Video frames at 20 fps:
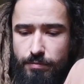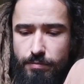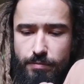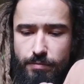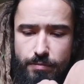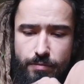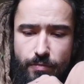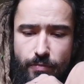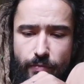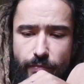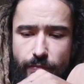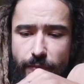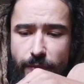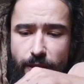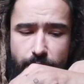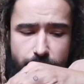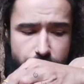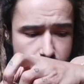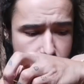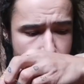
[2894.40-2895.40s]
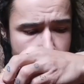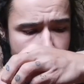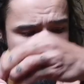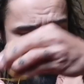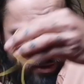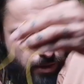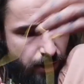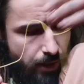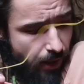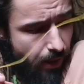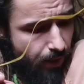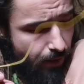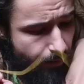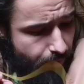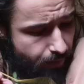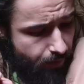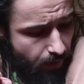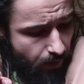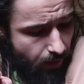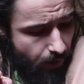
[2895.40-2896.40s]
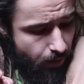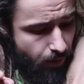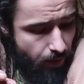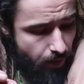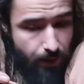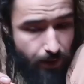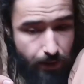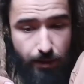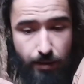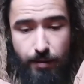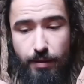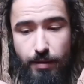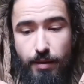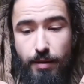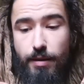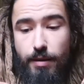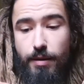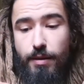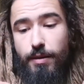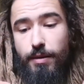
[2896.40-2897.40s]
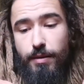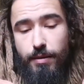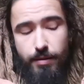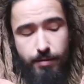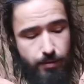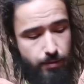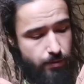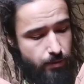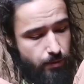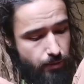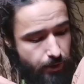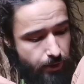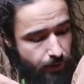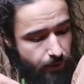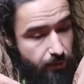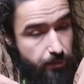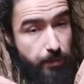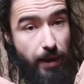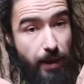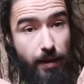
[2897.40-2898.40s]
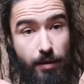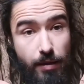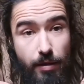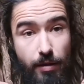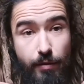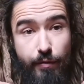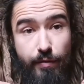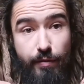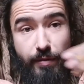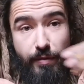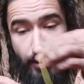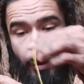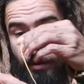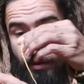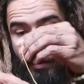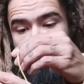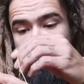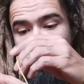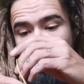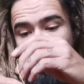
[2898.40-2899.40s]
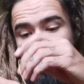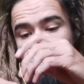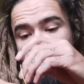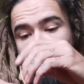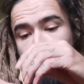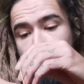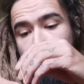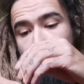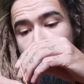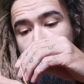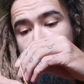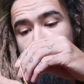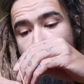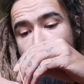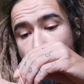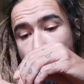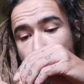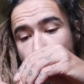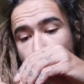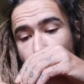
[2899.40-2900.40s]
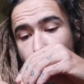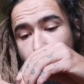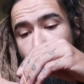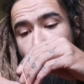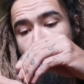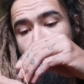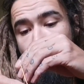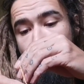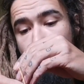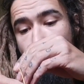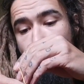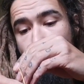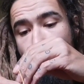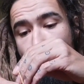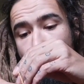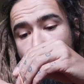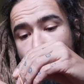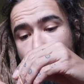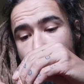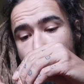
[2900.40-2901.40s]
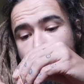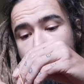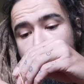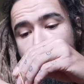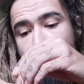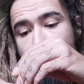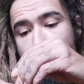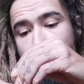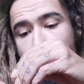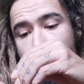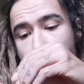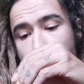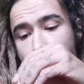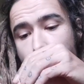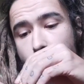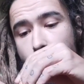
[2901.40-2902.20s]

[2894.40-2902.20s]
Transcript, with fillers: I'll take that respective inside end of the line, the heavy side,